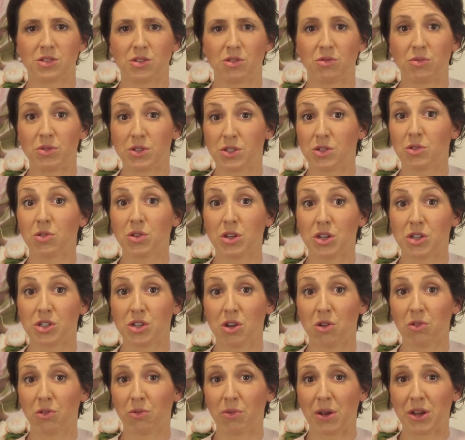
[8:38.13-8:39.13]
to restore your
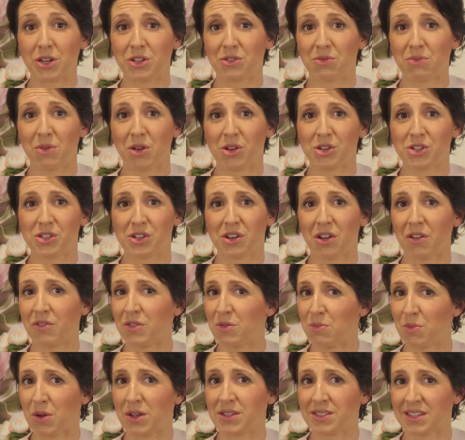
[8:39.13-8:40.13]
shoulder range of motion
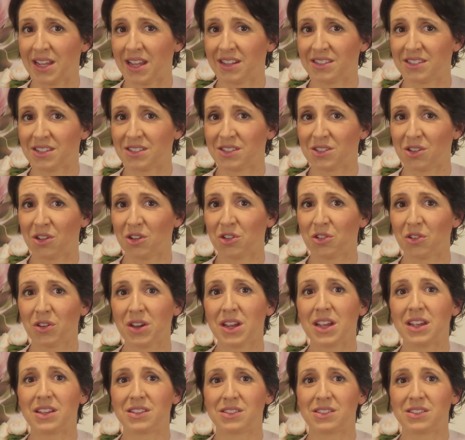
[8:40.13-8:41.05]
after breast cancer surgery